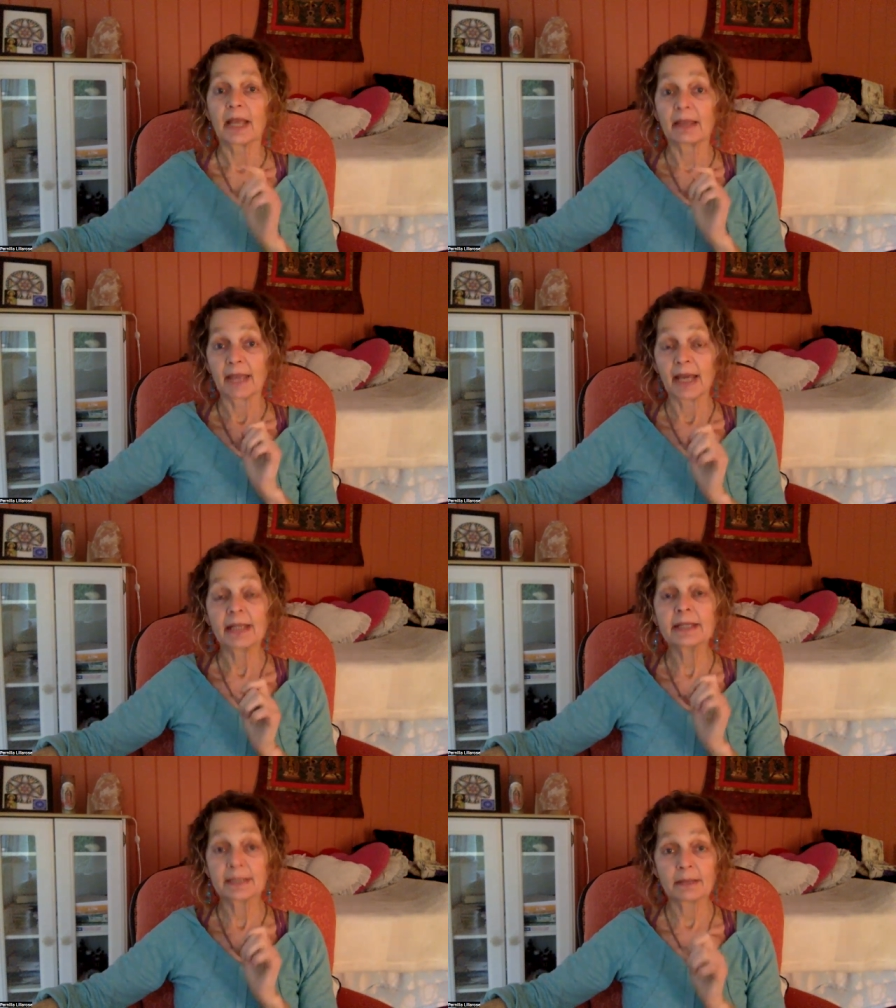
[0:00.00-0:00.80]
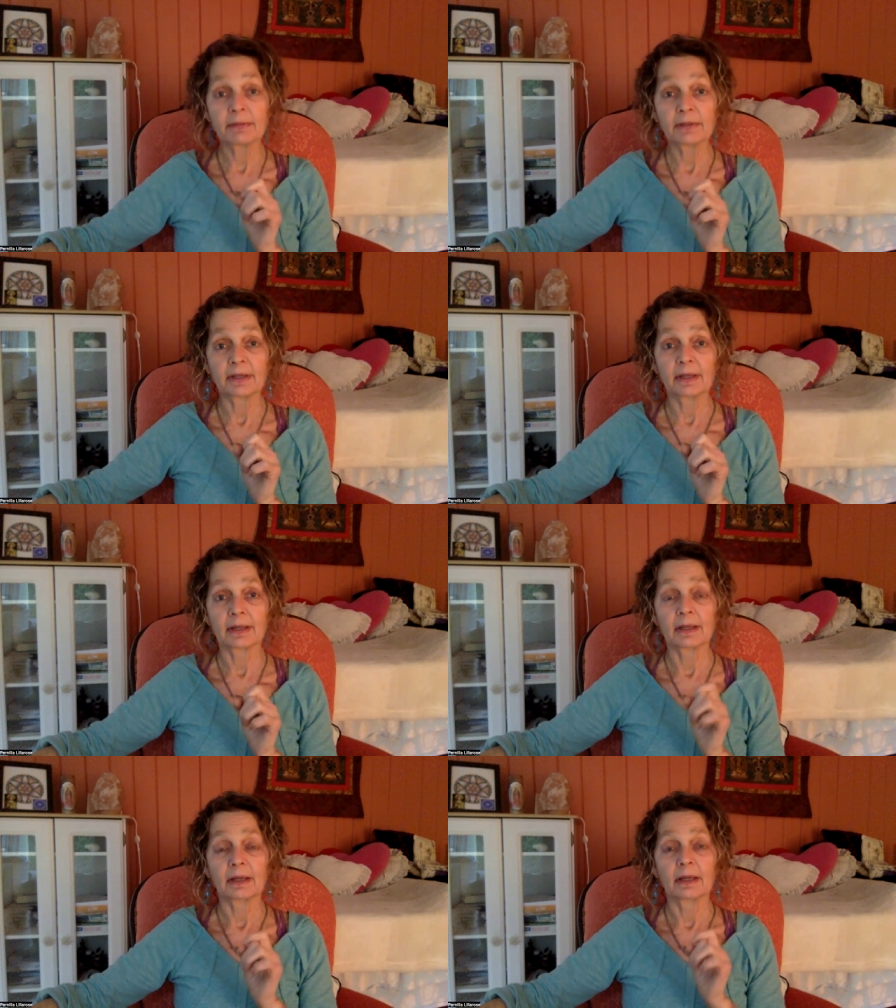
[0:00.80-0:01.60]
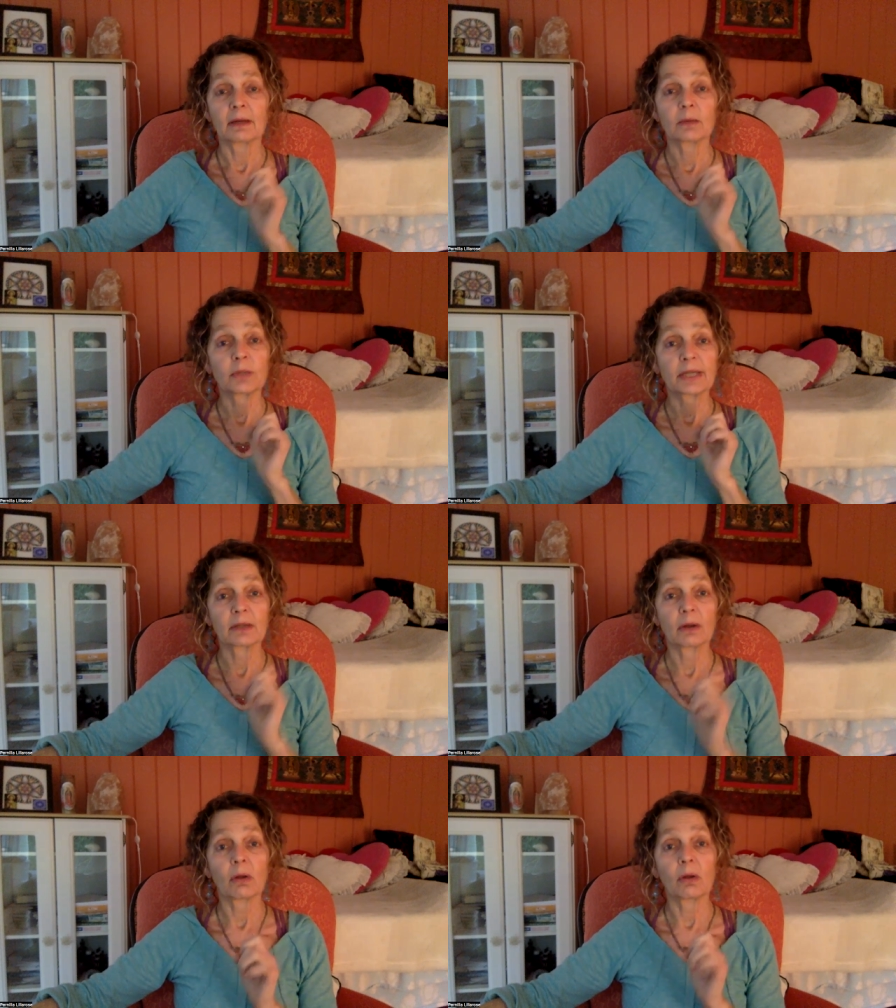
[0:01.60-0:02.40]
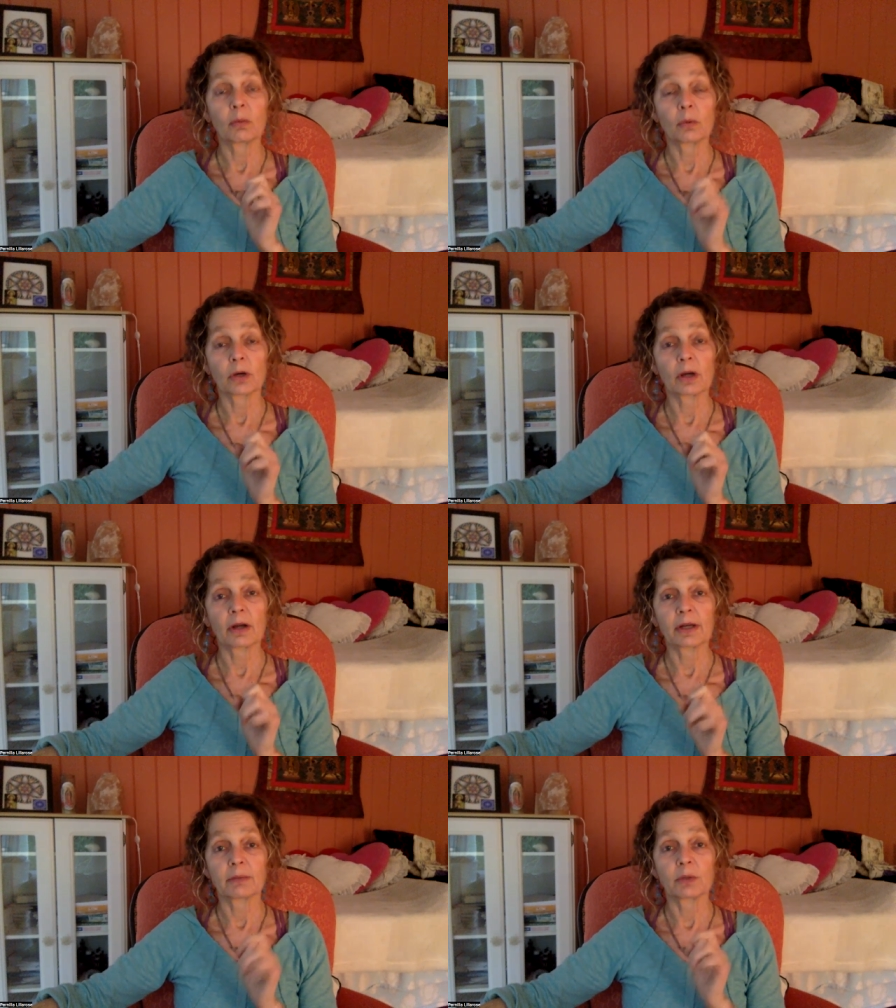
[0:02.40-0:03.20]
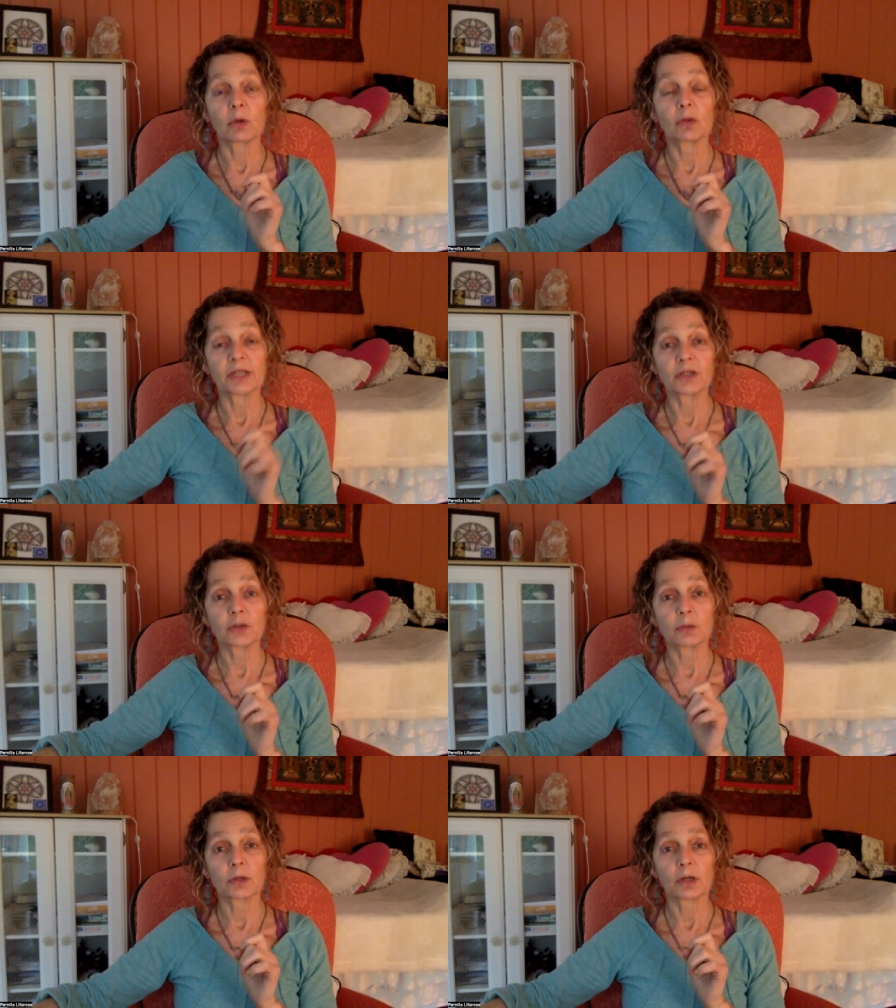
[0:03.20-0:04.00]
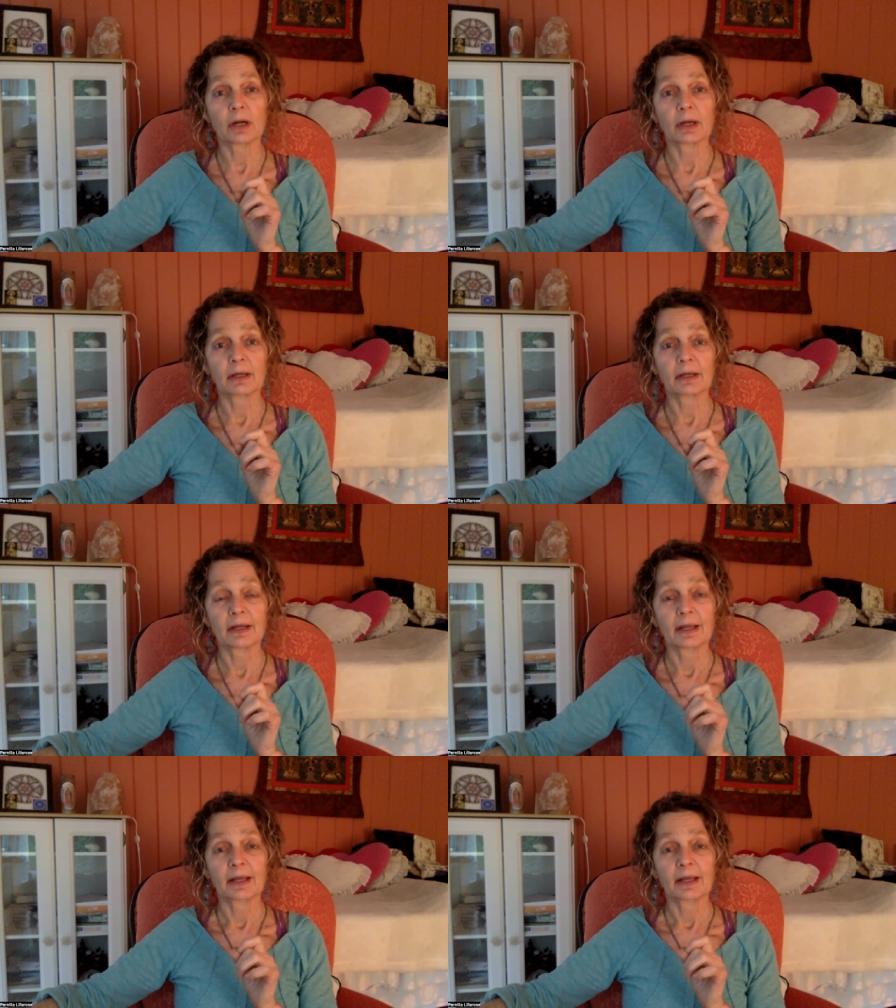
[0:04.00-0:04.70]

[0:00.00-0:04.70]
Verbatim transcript: And that is something we can all work on and we all need to work on.